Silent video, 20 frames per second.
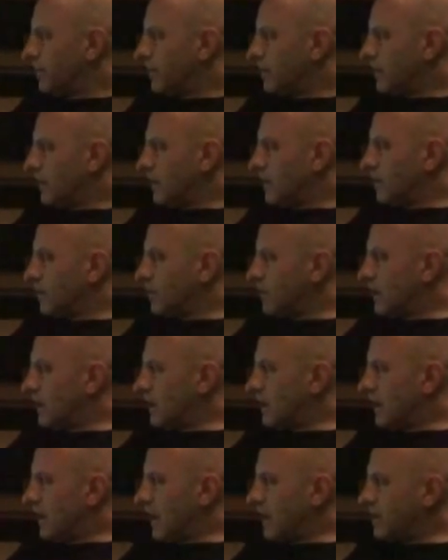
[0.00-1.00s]
it
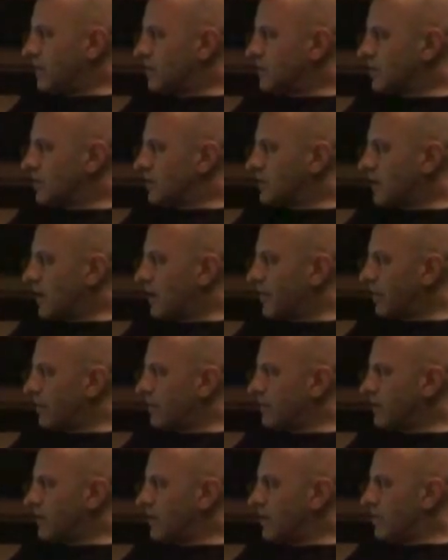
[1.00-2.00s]
enables you to come up
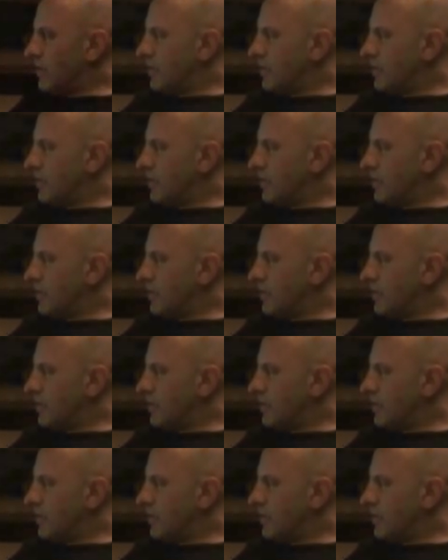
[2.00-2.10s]
with new